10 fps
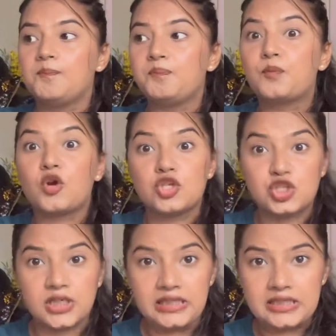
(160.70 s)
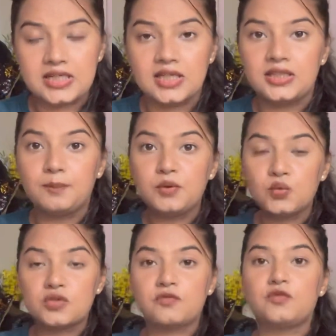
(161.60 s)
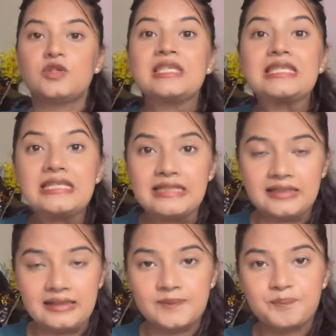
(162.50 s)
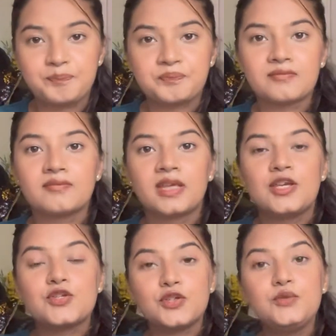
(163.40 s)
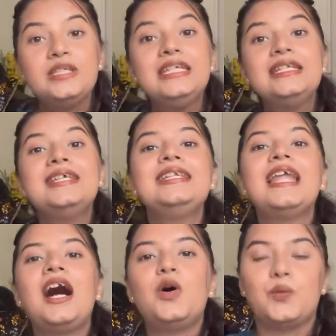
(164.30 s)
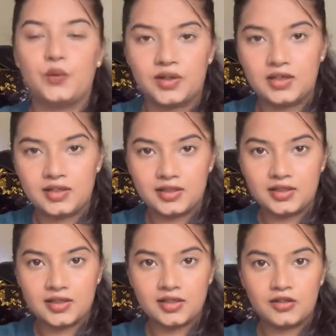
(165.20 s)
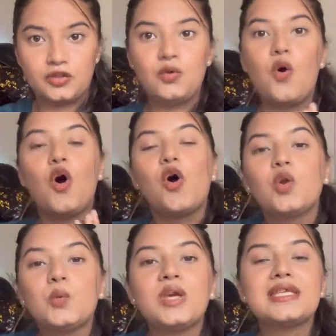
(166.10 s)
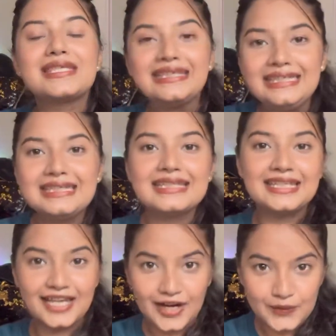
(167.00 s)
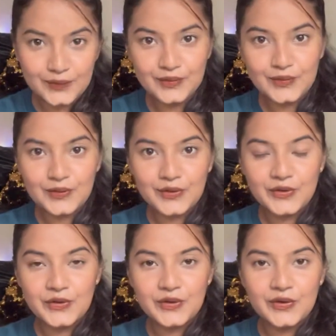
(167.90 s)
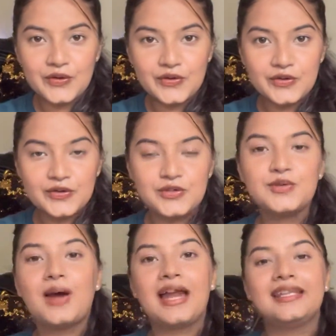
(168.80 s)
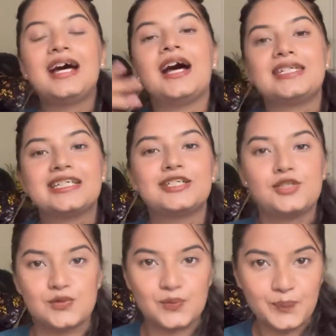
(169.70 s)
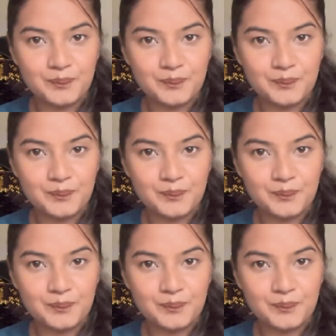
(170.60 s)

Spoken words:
project, the beautiful scenery. So you need a noun. You always need a noun to add the article to.